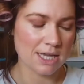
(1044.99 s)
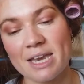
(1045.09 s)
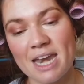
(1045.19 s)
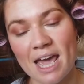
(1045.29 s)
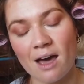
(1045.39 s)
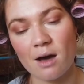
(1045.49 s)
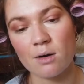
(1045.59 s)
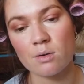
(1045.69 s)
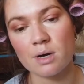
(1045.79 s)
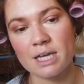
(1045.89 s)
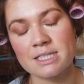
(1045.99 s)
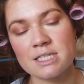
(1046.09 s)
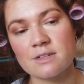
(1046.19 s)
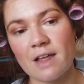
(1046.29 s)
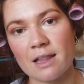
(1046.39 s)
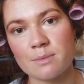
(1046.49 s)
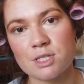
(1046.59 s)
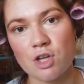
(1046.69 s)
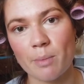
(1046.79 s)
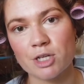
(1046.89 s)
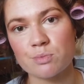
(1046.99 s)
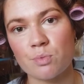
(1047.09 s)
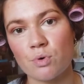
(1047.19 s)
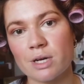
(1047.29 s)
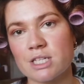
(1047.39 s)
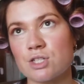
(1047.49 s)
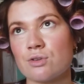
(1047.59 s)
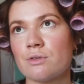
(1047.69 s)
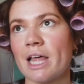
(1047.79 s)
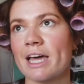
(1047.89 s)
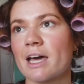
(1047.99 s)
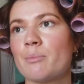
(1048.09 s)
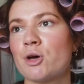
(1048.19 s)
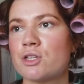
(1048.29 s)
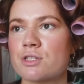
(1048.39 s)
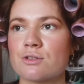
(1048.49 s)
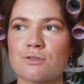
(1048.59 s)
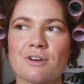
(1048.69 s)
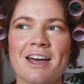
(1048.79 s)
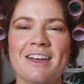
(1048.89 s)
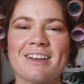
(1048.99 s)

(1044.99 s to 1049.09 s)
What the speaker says: But now it's developed so much more into like a personal